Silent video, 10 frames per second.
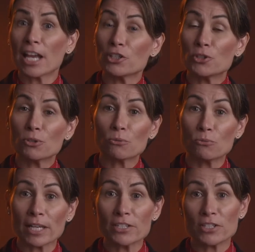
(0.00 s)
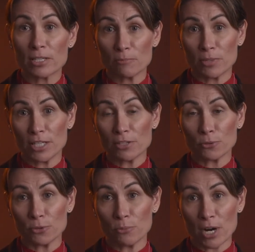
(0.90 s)
and you are ready to compete
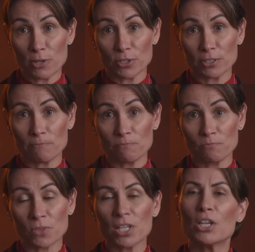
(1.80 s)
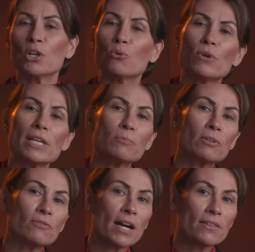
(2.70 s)
through the browser. We
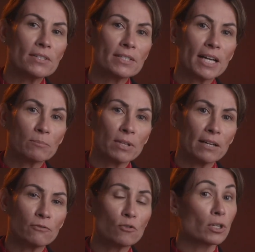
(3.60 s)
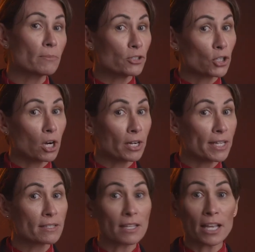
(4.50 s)
provide the attack platform, the
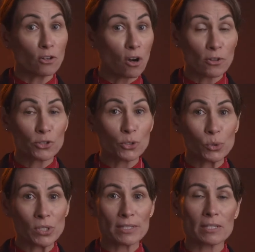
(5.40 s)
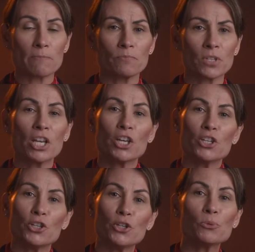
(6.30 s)
targets, and all the tools.
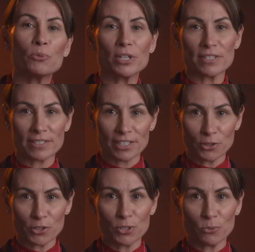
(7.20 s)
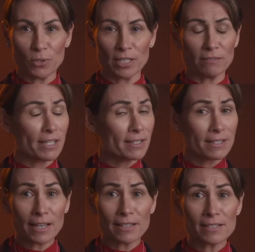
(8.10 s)
You bring the skills to win. It's
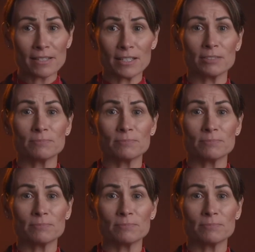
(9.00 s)
that easy.